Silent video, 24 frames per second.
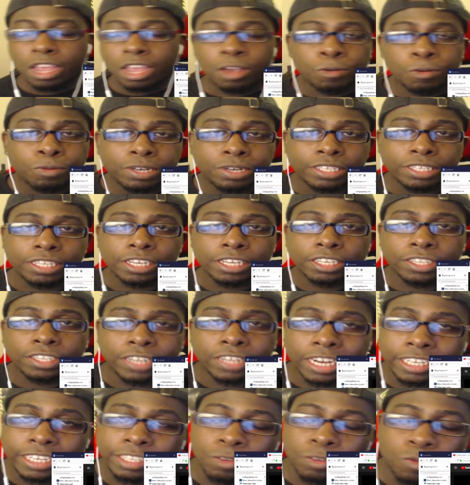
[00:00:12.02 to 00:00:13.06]
What is good, you
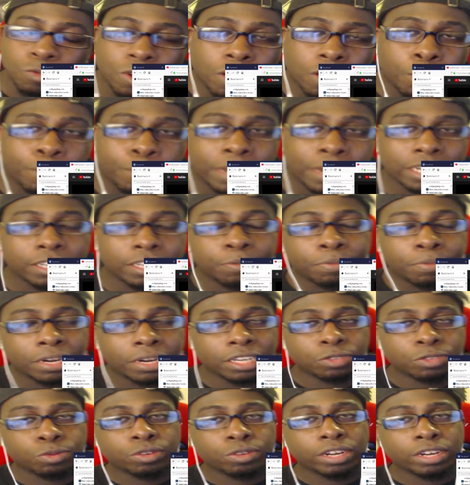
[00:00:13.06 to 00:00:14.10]
guys, and welcome back to Brian's
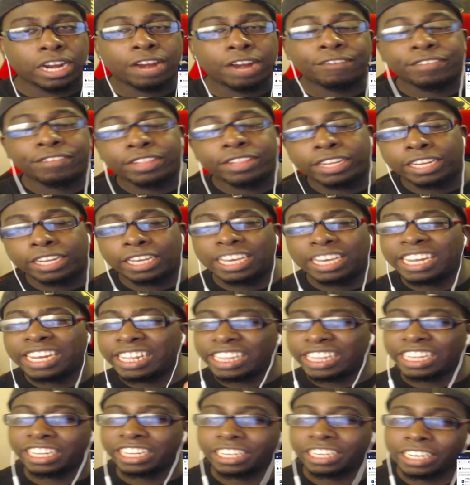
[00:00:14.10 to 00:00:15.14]
World. Everything and
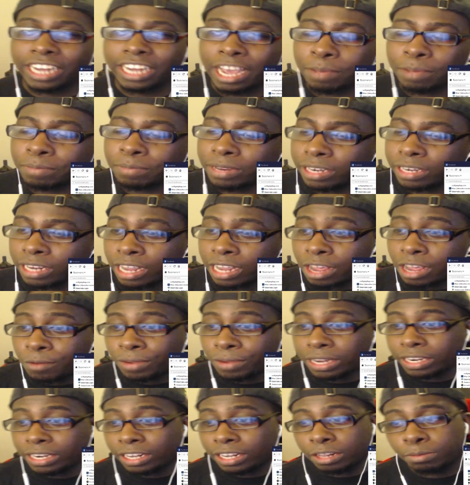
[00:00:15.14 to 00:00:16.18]
anything can happen. We
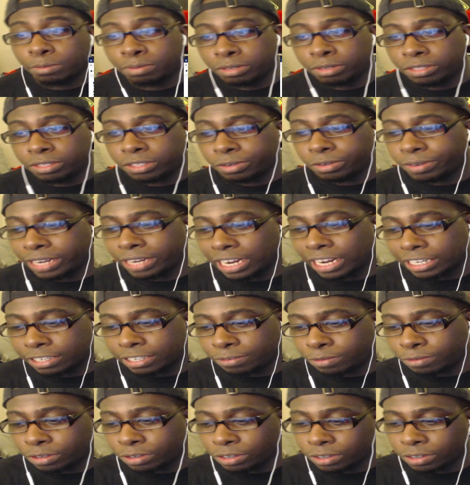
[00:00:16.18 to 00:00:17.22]
got another Brewstew reaction
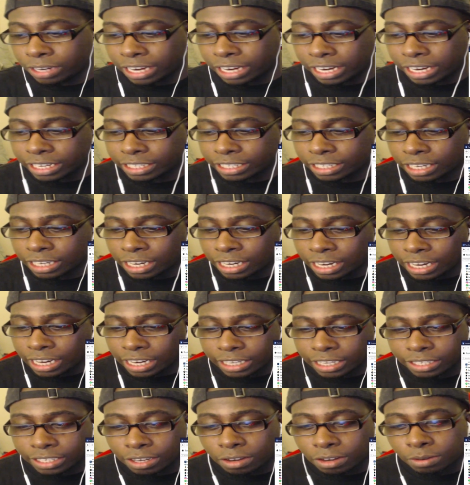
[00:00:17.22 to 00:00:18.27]
for you guys.
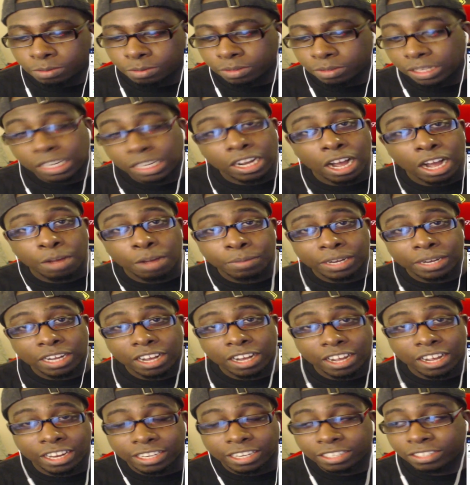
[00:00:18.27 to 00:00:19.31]
It's called the
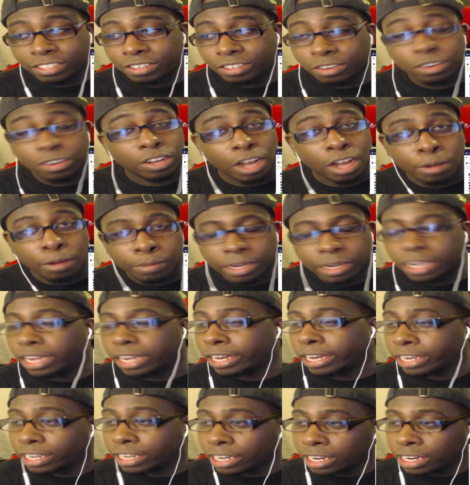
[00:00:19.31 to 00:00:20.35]
Comic-Con, or
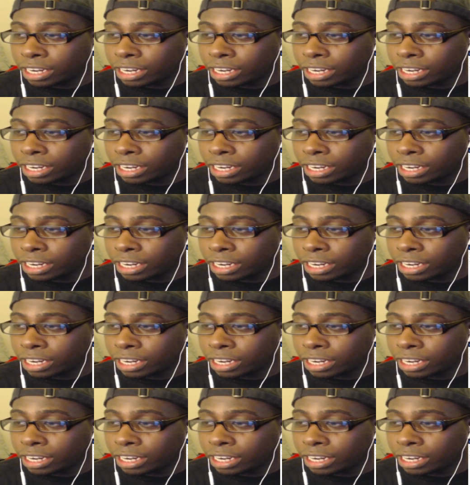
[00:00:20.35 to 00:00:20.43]
Comic-Con.